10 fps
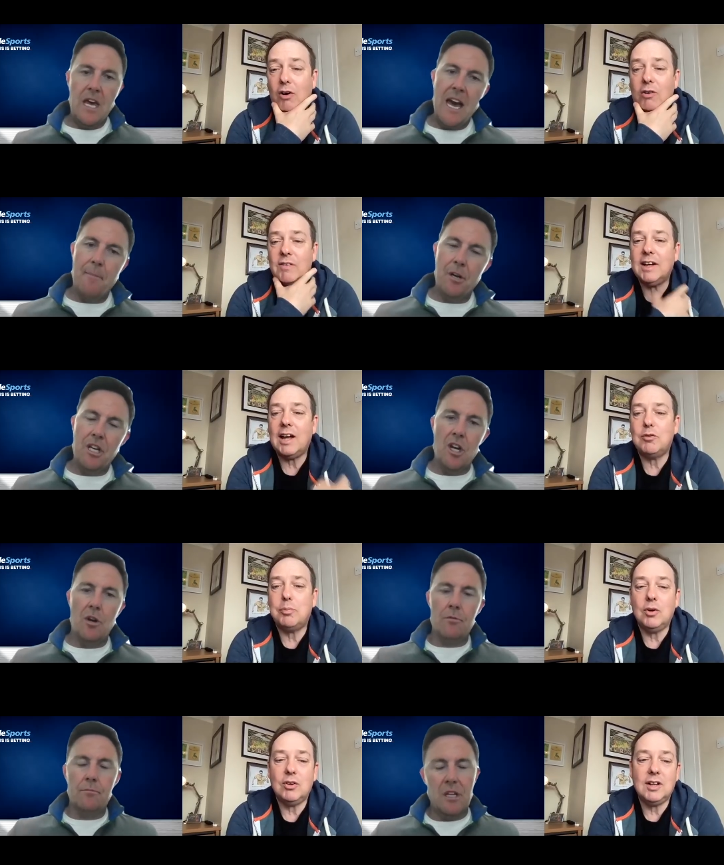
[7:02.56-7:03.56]
Speaker 1: like we did against
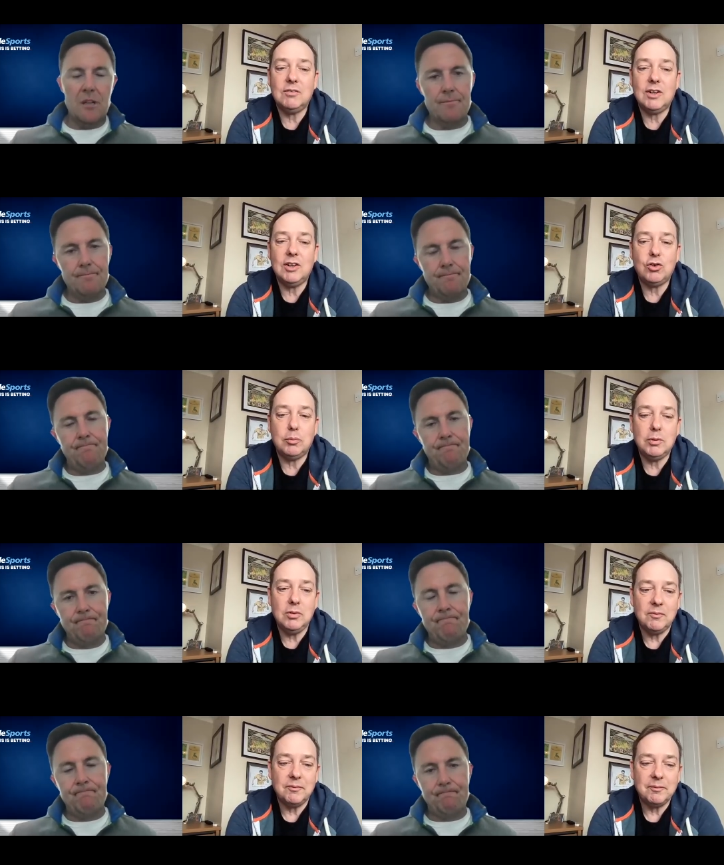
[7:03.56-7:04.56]
Burnley, we're in trouble.
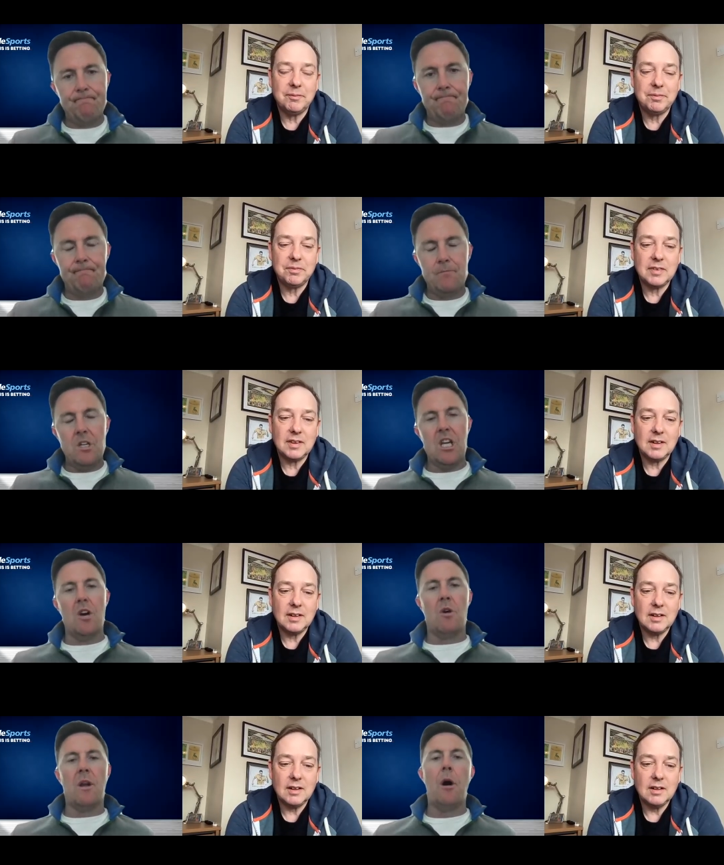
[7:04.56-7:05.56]
You know
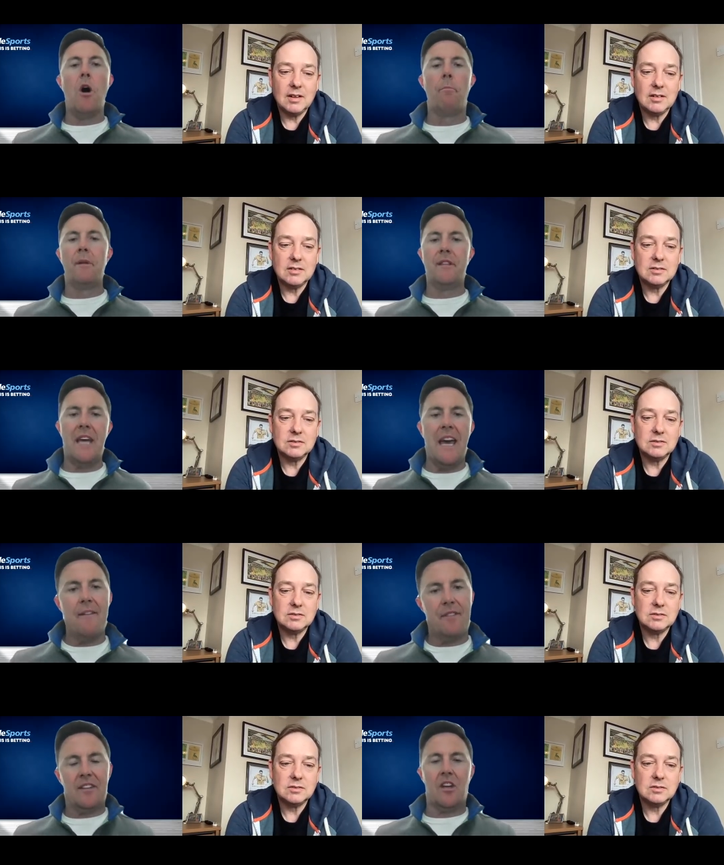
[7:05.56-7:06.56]
what? I'm hoping,
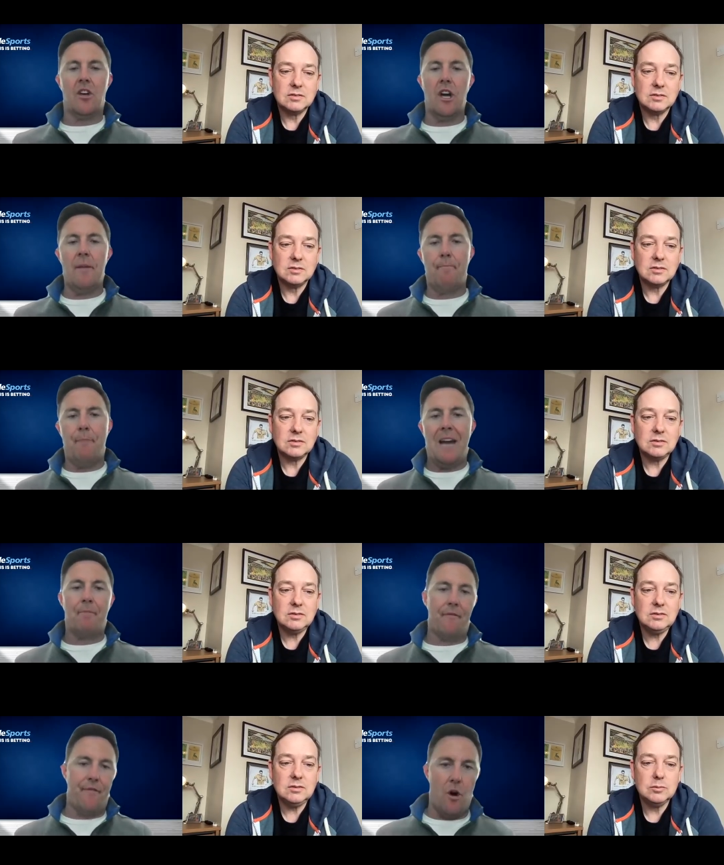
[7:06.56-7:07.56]
Dave, that the kind of bad
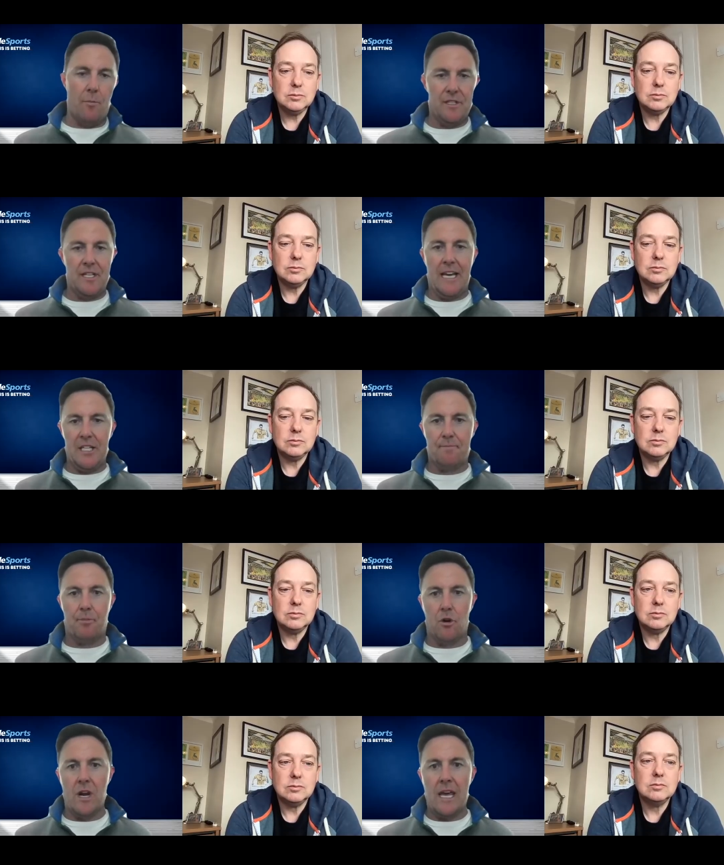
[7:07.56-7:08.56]
performance against
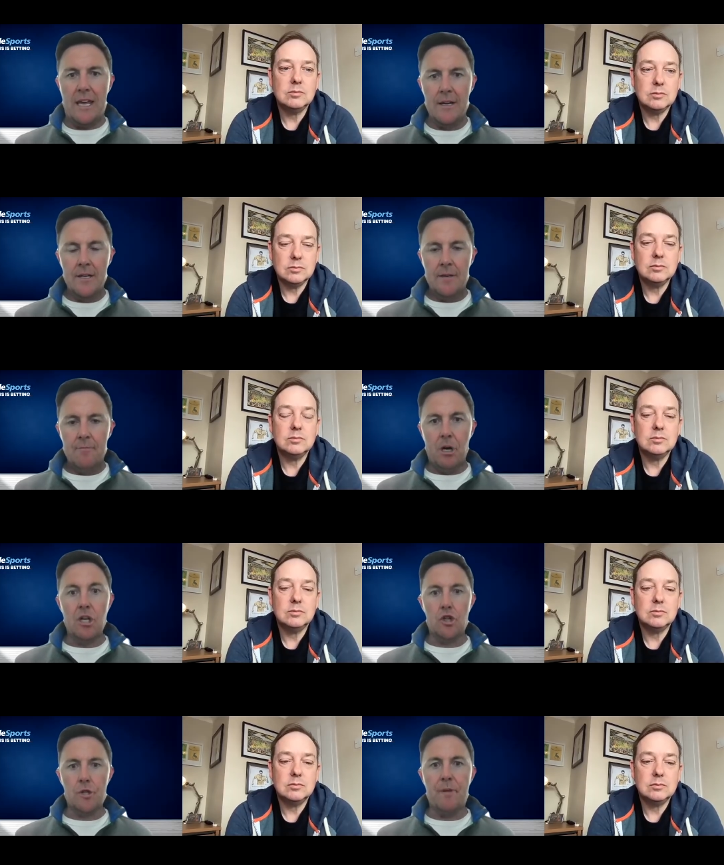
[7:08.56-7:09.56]
Burnley might
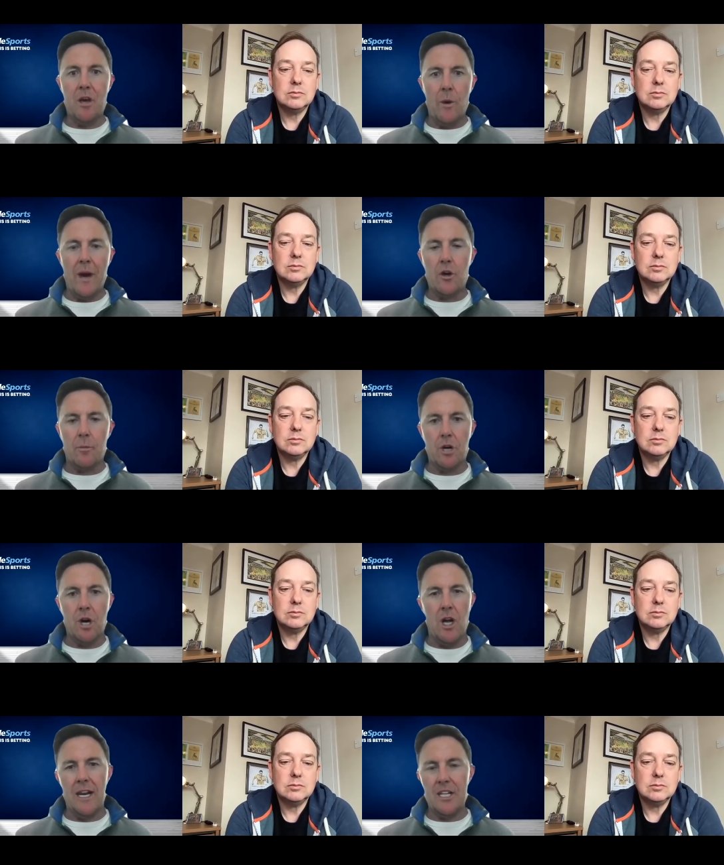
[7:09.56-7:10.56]
just be a wake-up
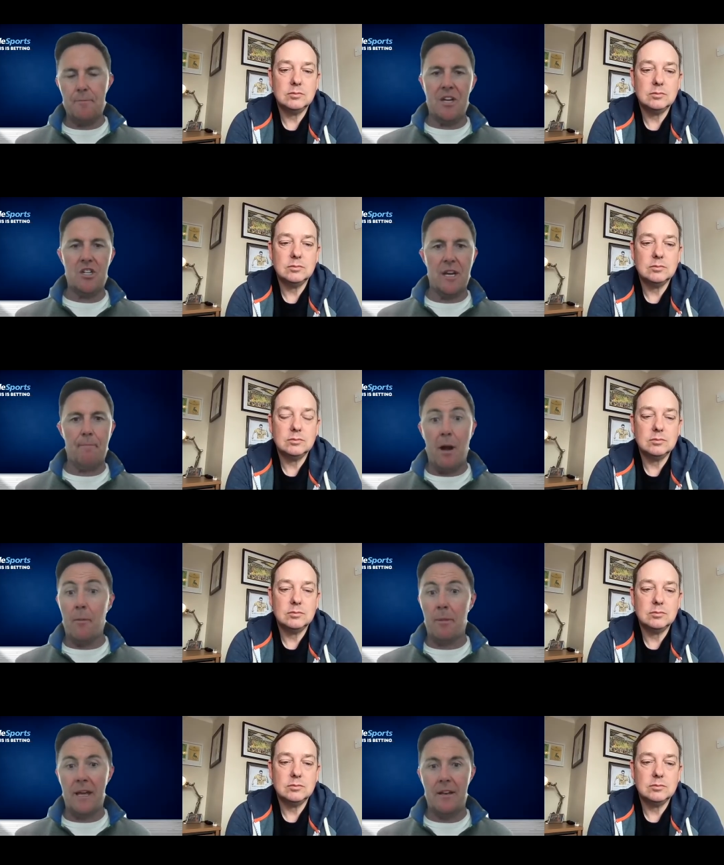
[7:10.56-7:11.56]
call, and especially
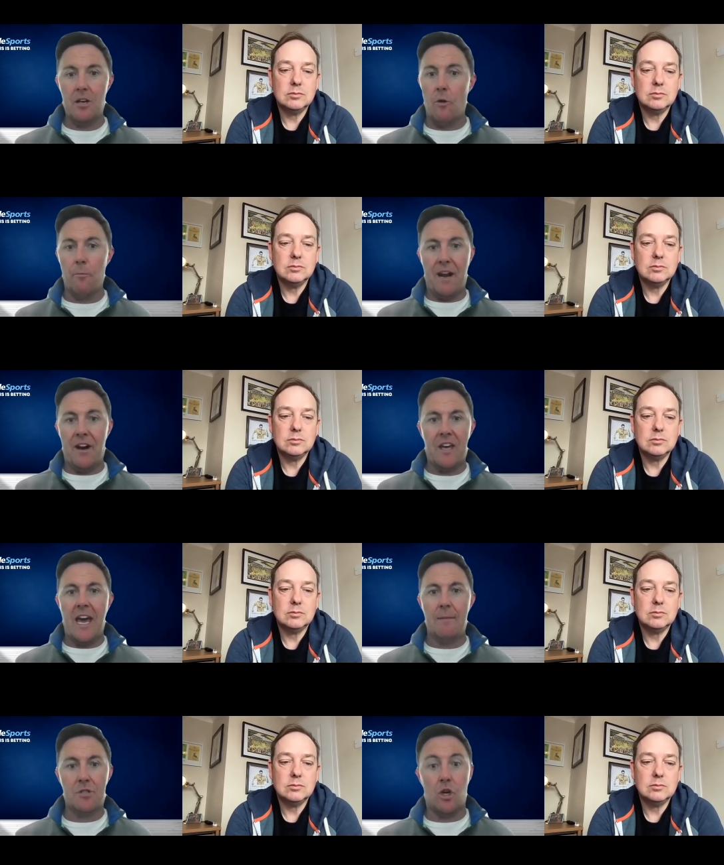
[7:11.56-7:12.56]
probably no better
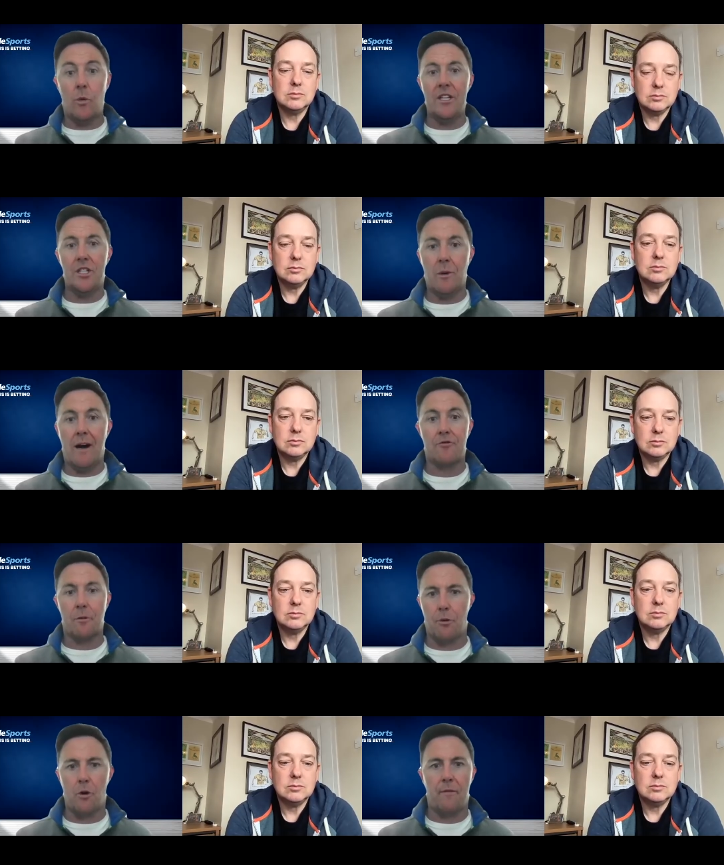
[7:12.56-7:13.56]
game to go into after a
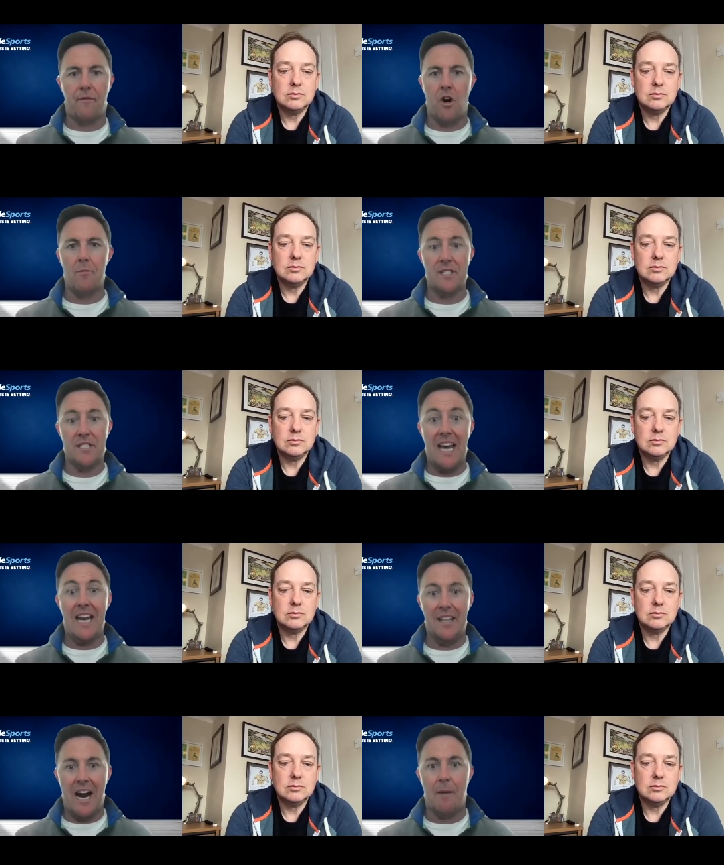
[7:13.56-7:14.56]
poor performance than a
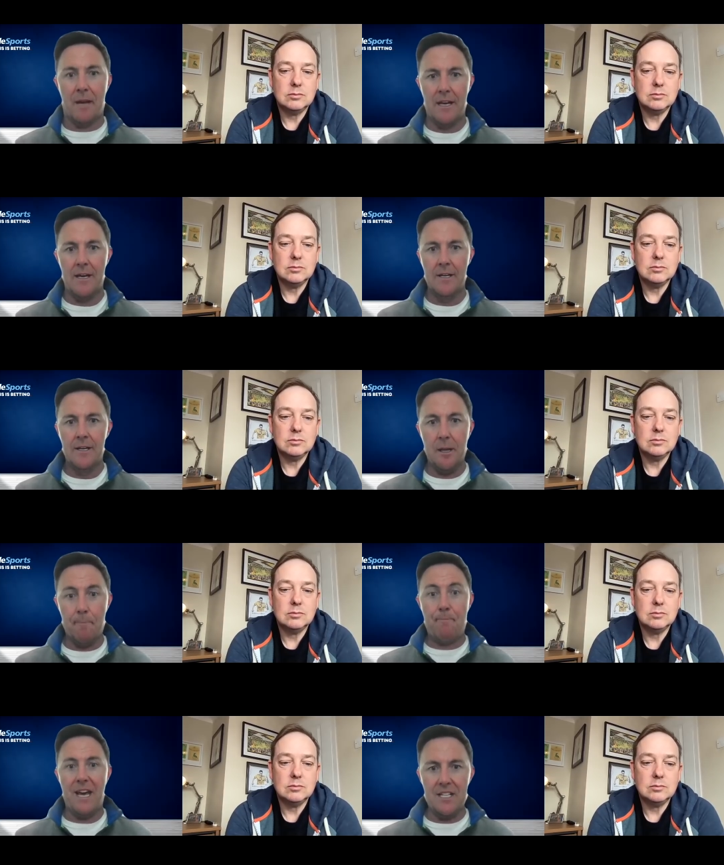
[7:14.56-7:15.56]
derby, the
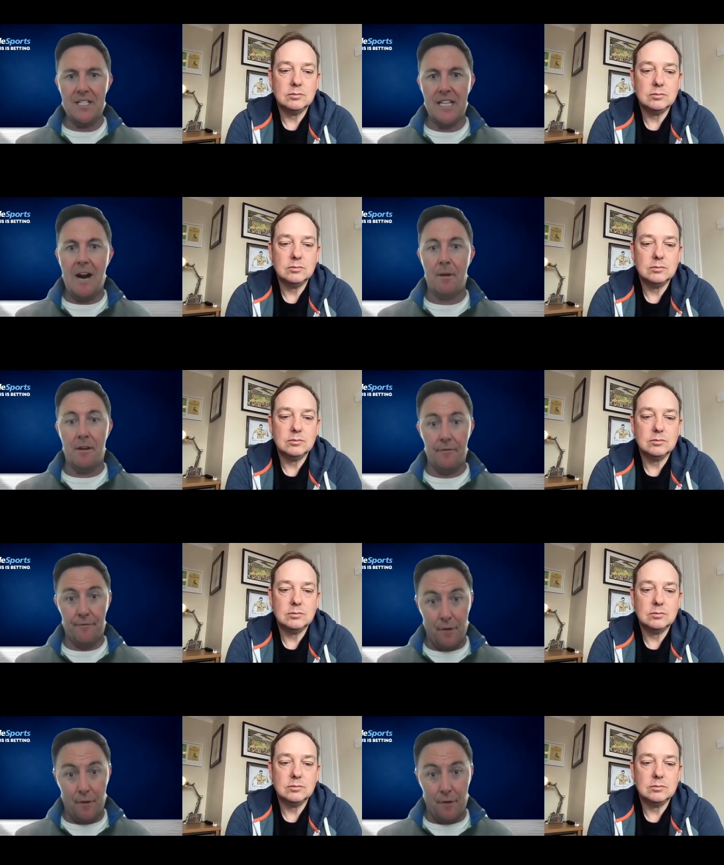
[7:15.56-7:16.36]
biggest derby